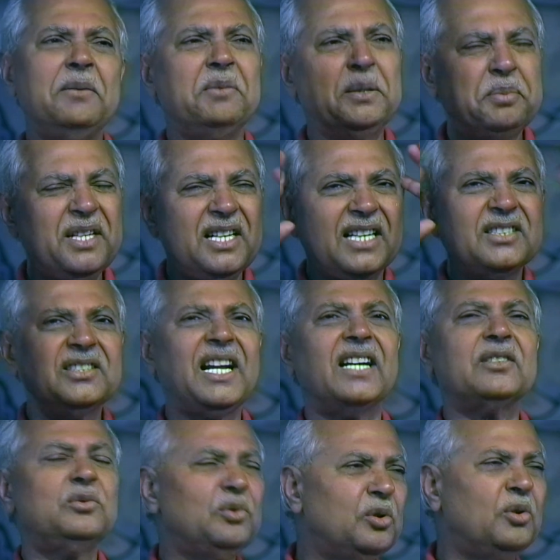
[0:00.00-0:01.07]
If he does
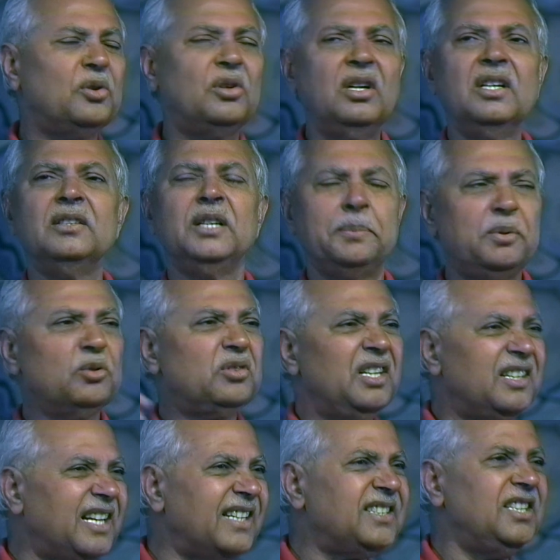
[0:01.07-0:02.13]
not know, if you think
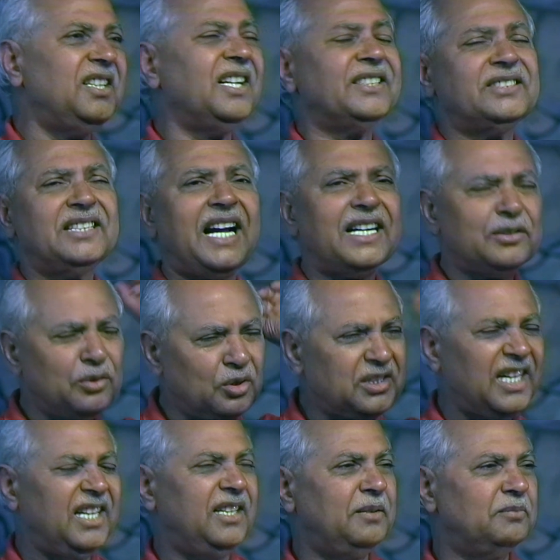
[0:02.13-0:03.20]
that he does not know,
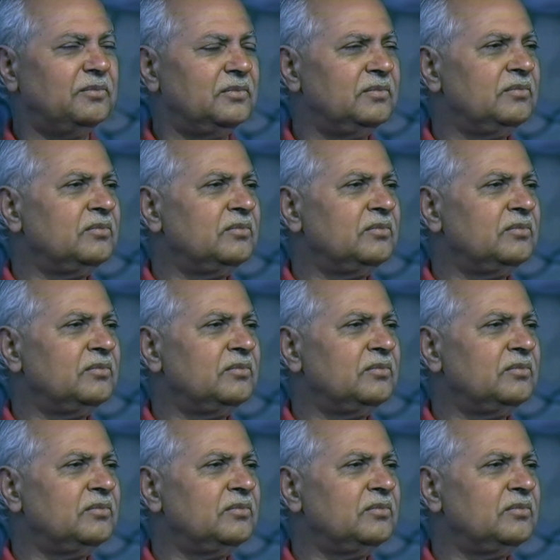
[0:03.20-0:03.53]
tell him.